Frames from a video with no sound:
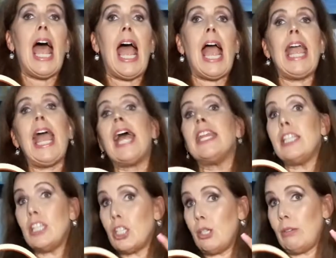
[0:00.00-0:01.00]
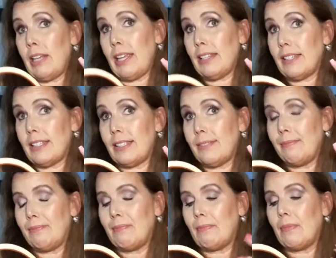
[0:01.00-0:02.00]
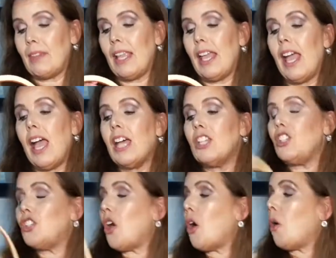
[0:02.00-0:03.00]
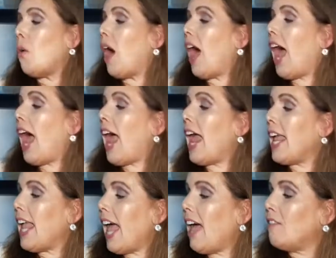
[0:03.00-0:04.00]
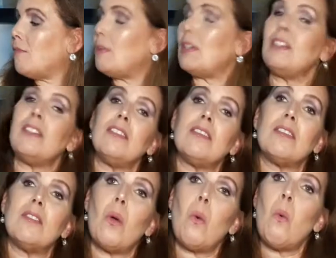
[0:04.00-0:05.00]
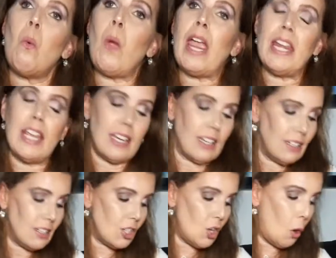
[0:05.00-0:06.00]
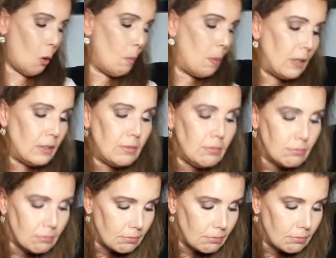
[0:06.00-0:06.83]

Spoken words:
I had it in 2 days. So I have been waiting to open